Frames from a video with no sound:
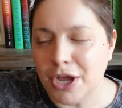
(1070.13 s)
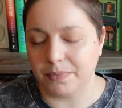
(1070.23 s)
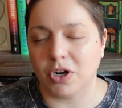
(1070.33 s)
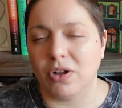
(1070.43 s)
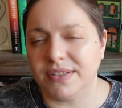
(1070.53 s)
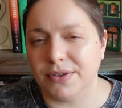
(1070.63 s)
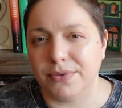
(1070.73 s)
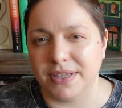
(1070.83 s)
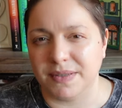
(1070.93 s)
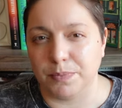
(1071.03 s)
but also
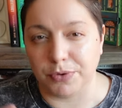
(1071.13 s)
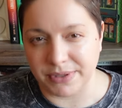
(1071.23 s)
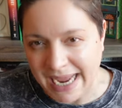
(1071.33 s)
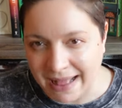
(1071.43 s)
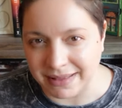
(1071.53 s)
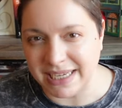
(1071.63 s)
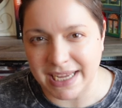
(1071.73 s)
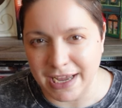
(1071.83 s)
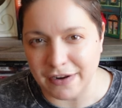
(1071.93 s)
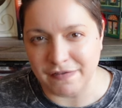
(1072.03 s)
this
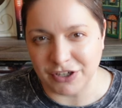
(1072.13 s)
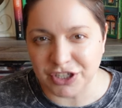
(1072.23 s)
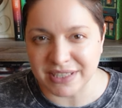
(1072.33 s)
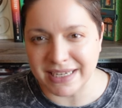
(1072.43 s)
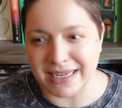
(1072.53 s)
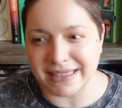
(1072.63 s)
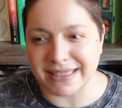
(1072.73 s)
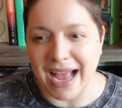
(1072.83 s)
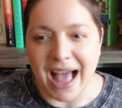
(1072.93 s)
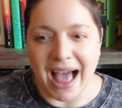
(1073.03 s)
brutality and viciousness.